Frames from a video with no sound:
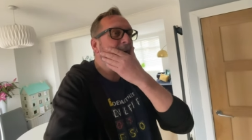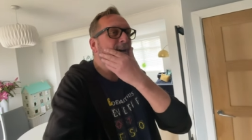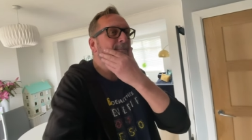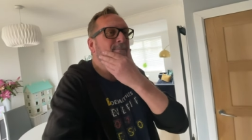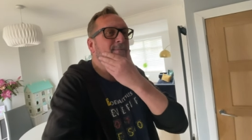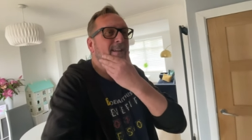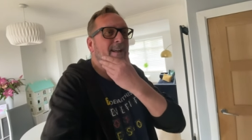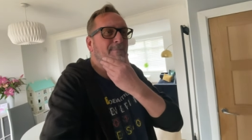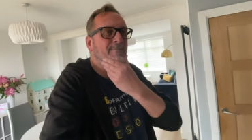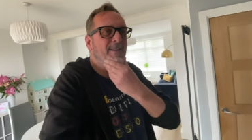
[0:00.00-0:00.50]

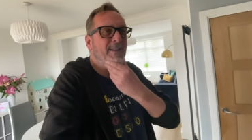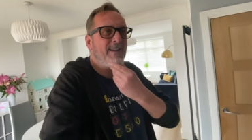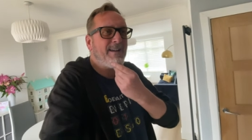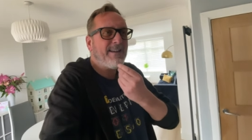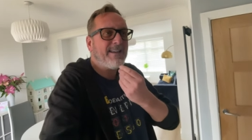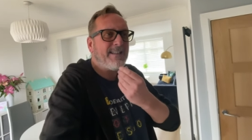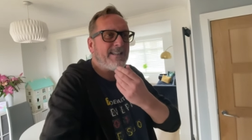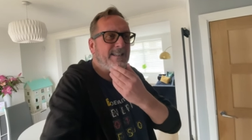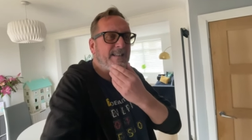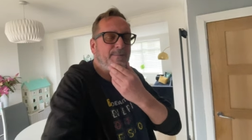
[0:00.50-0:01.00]
I'm, I'm
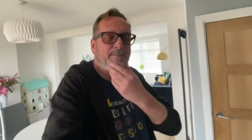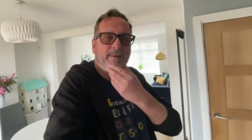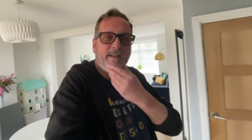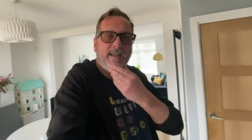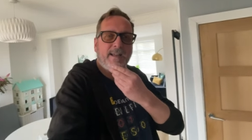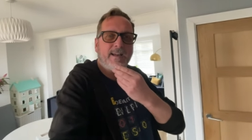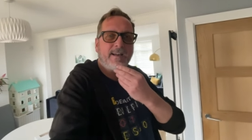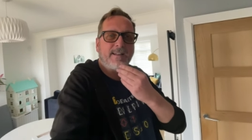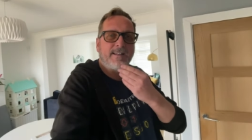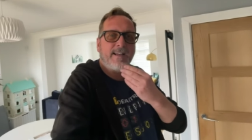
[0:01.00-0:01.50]
liking the
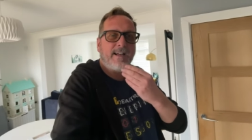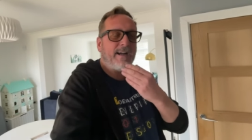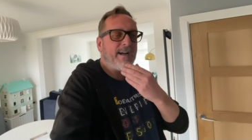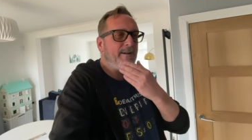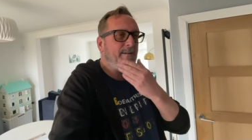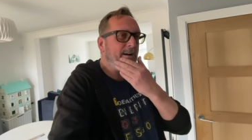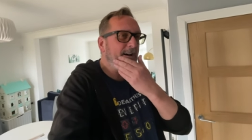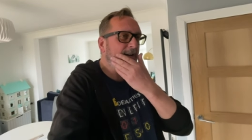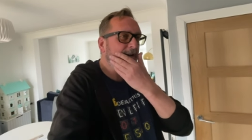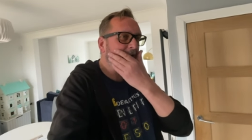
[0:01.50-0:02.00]
beard.
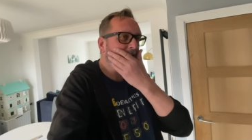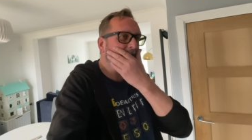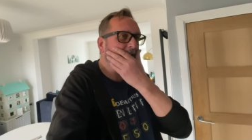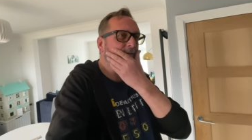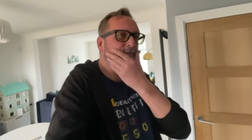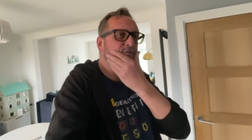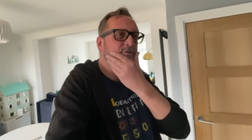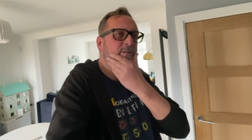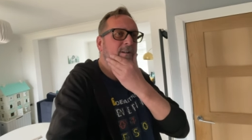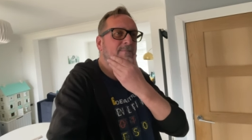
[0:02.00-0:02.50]
I, I got,
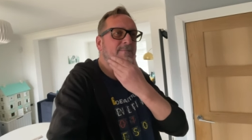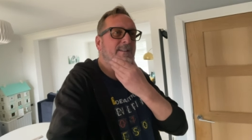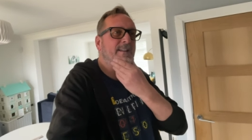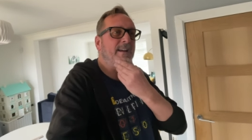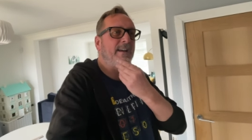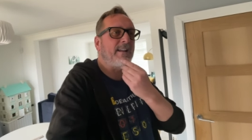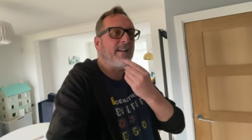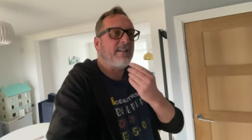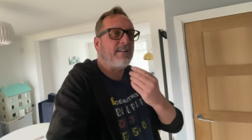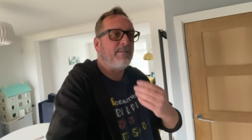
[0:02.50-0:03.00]
I've trimmed it
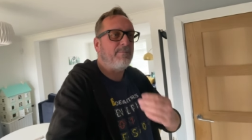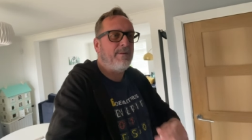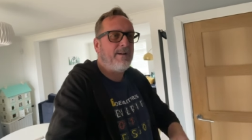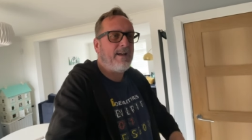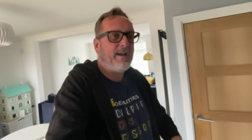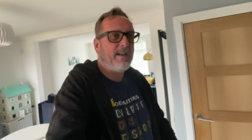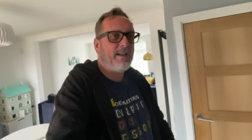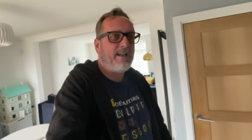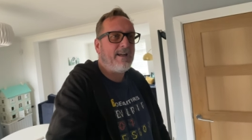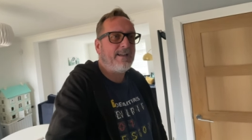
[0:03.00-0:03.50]
a little bit.
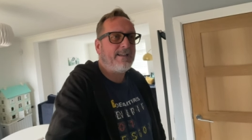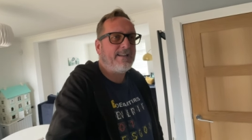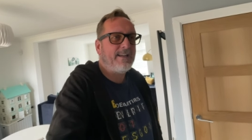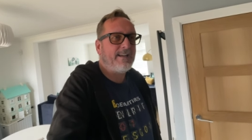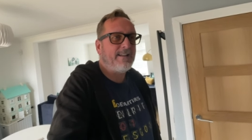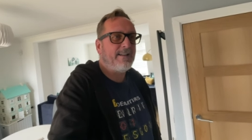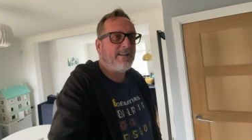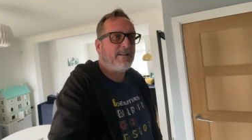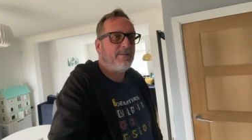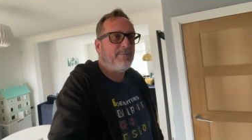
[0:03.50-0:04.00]
I like it
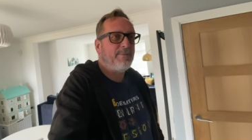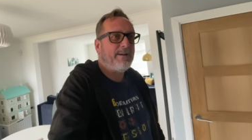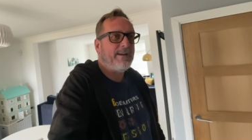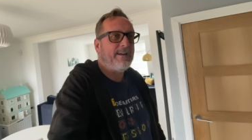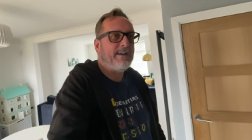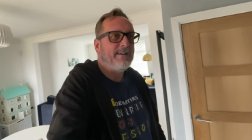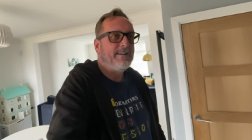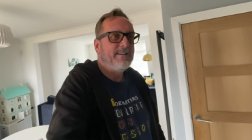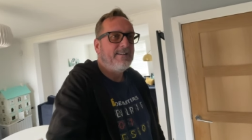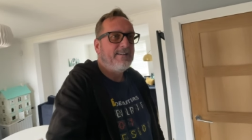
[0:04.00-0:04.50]
a little
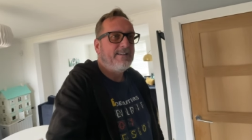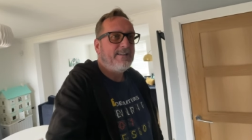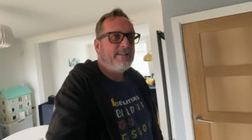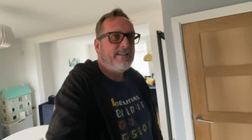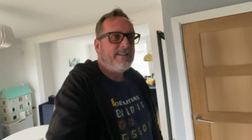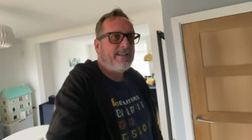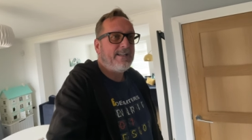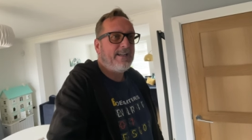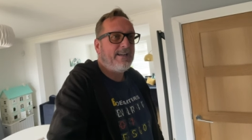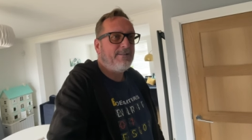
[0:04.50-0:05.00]
bit.
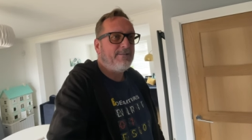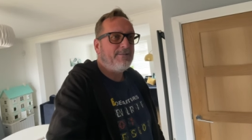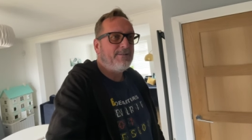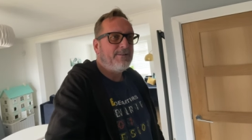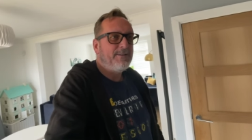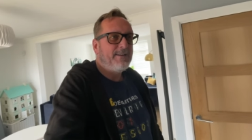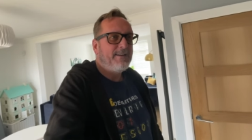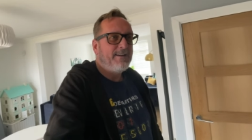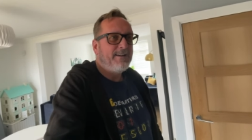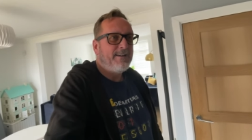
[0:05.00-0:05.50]
You know?
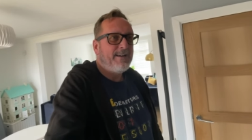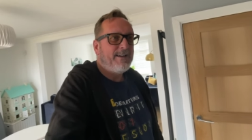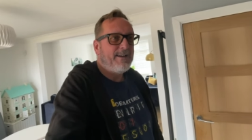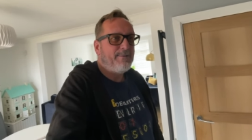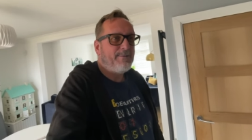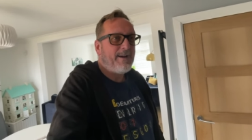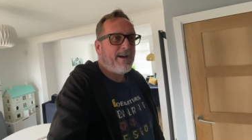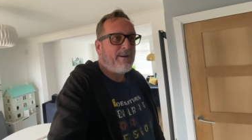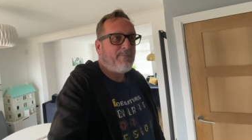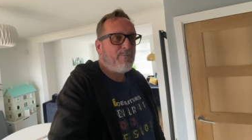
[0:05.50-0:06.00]

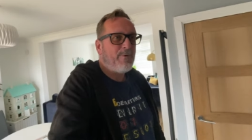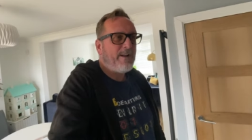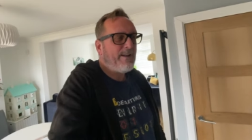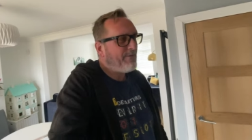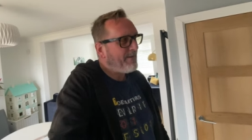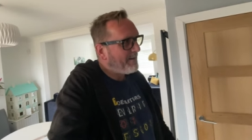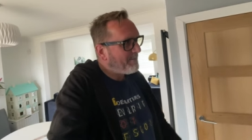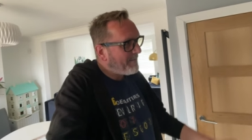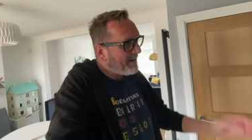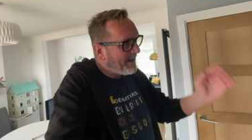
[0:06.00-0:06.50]
Nice. Um, when I've
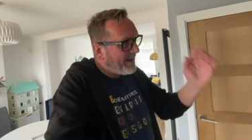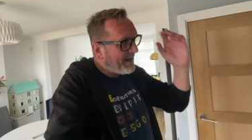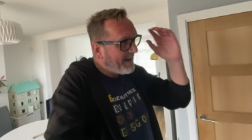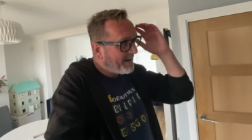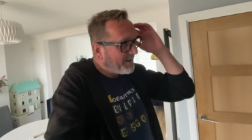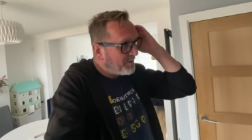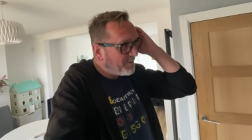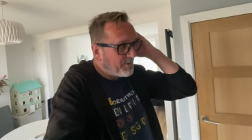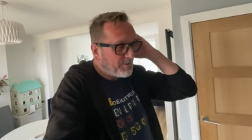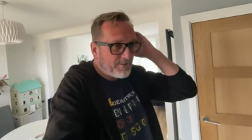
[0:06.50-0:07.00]
had my
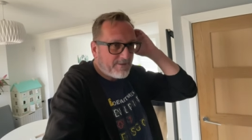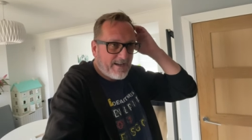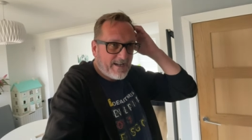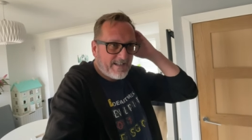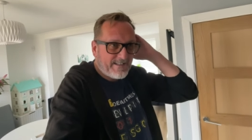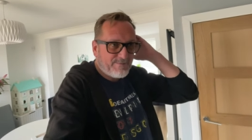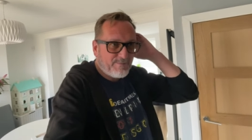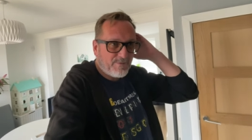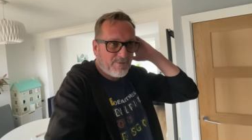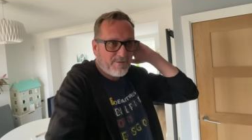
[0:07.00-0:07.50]
haircut
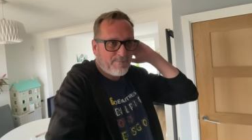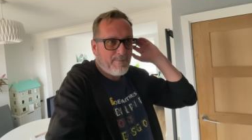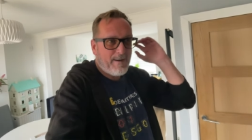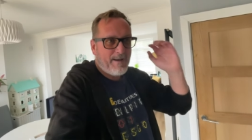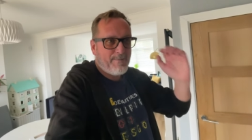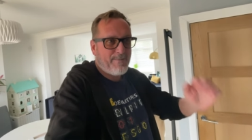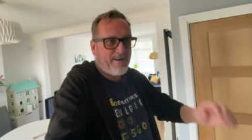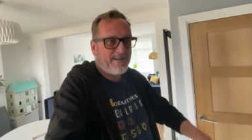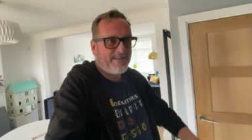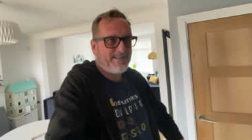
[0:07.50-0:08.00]
next month by
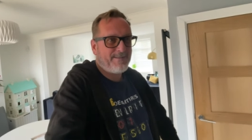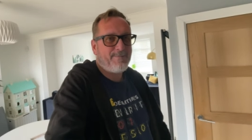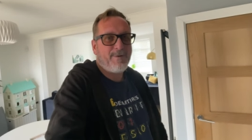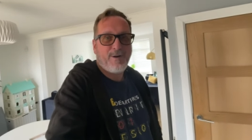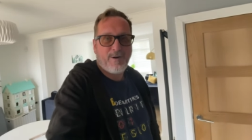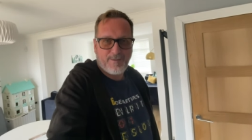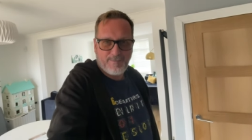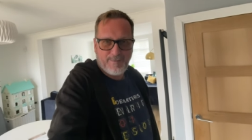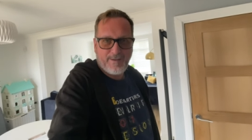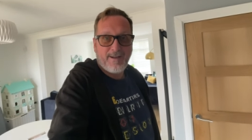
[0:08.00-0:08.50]
Baz the
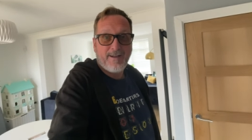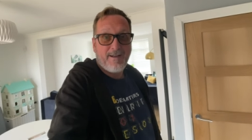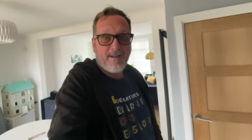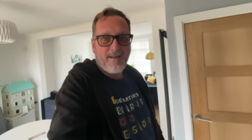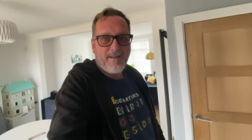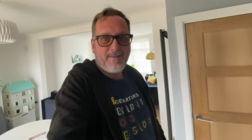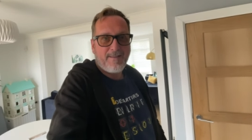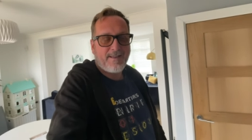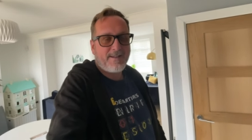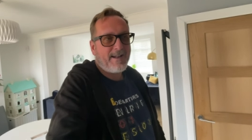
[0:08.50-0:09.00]
Barber,
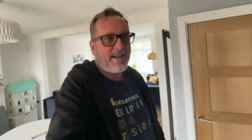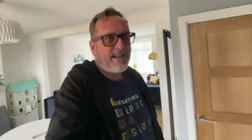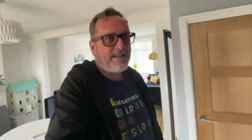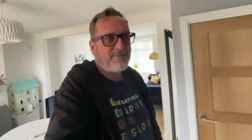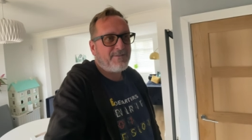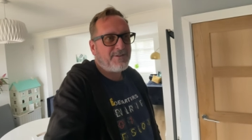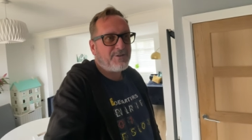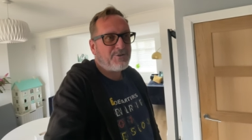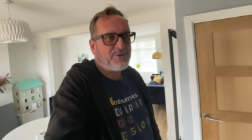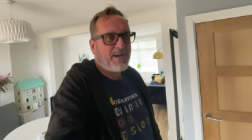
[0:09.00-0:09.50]
then I'll have
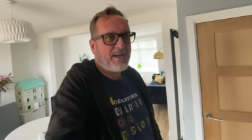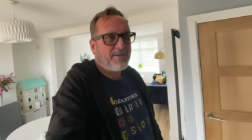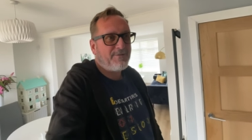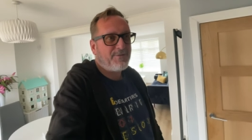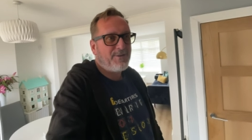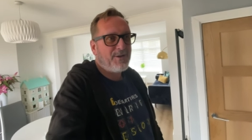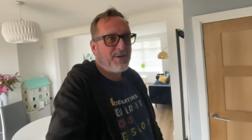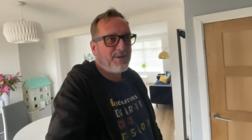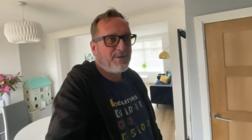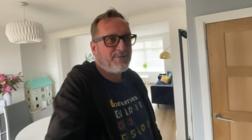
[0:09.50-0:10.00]
it
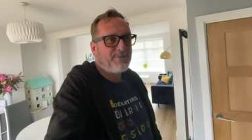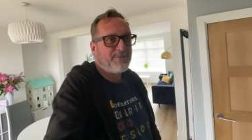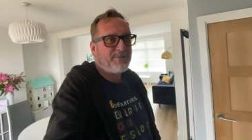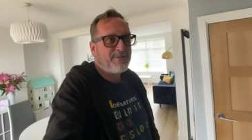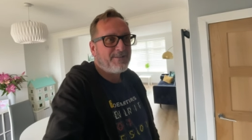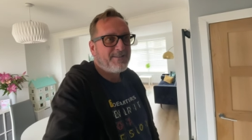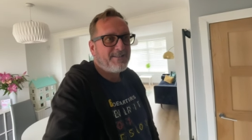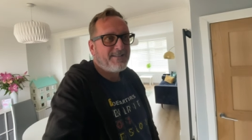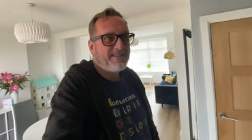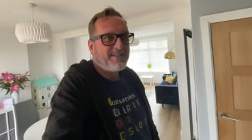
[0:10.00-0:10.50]
shaved off. You
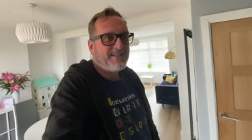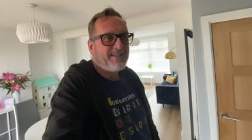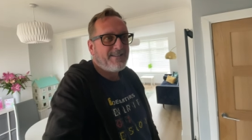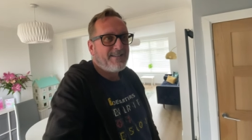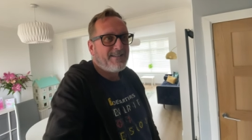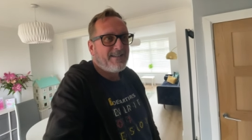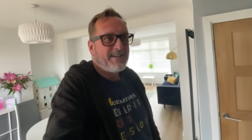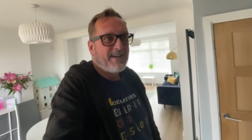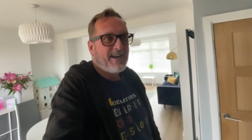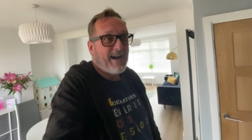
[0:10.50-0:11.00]
booked in?
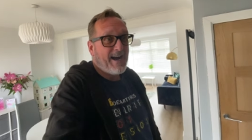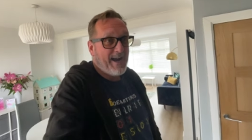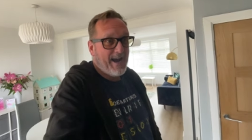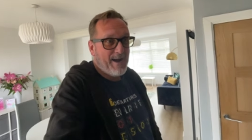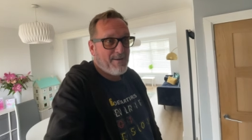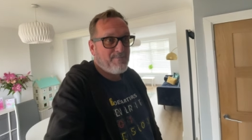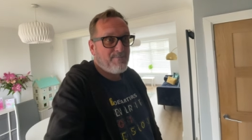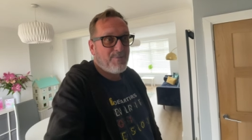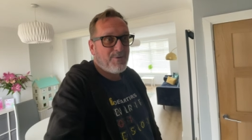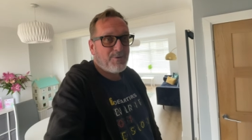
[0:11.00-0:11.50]
I
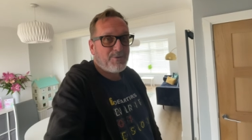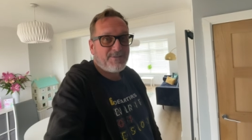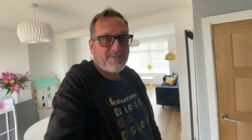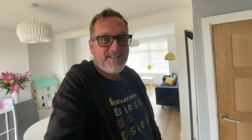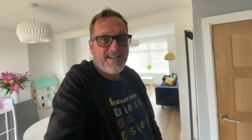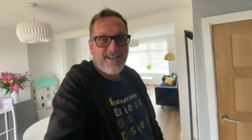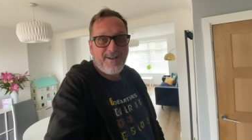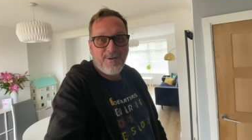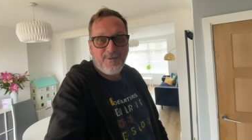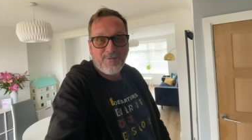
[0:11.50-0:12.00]
am booked
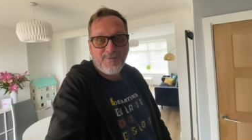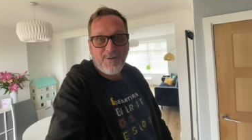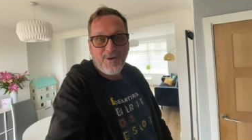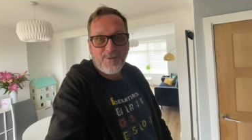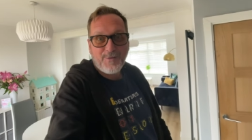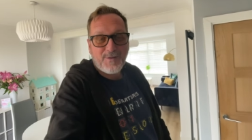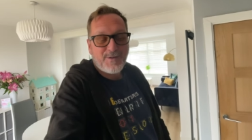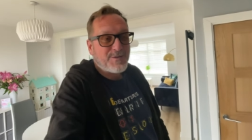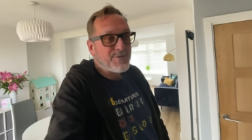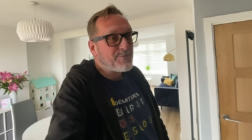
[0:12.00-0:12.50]
in on,
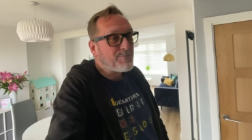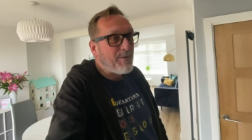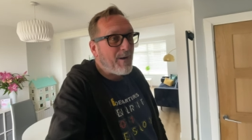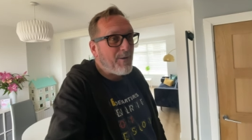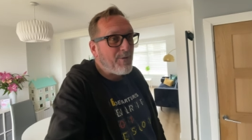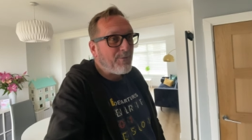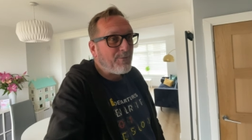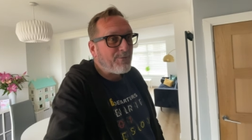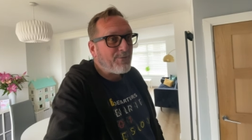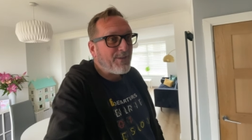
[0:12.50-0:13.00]
on the
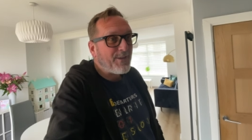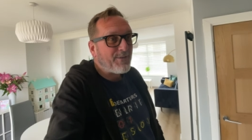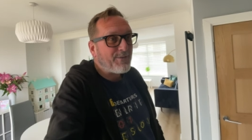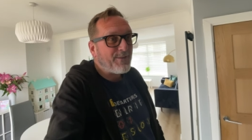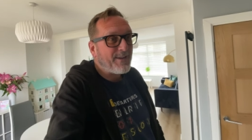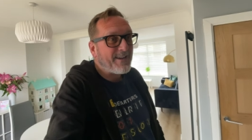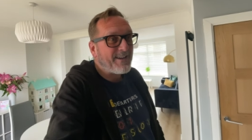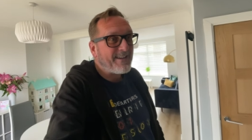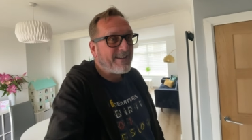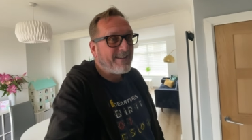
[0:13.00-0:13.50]
12th, I wow.
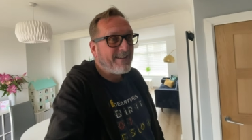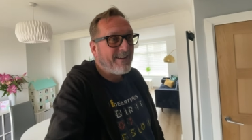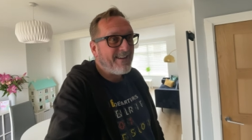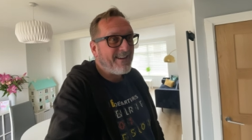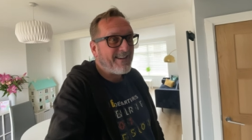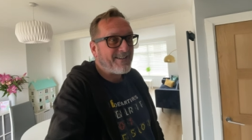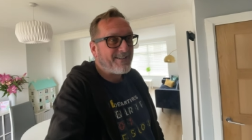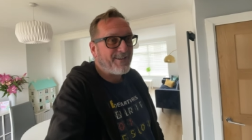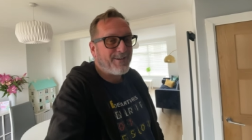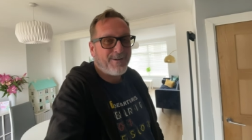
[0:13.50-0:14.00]
think.
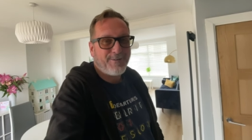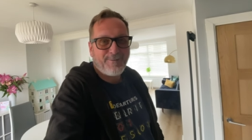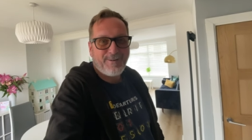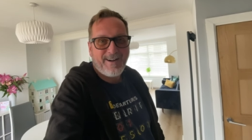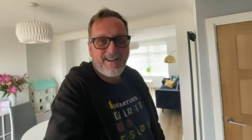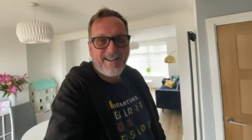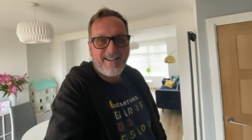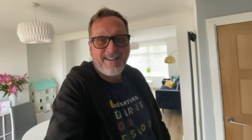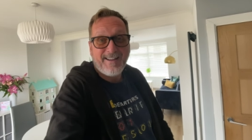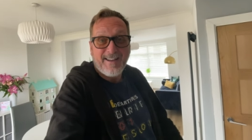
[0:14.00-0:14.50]
Yeah, can't
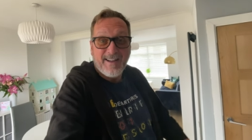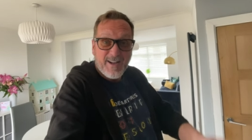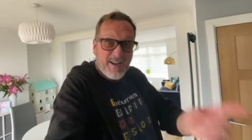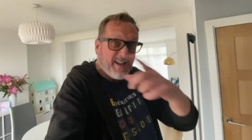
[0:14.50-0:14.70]
wait.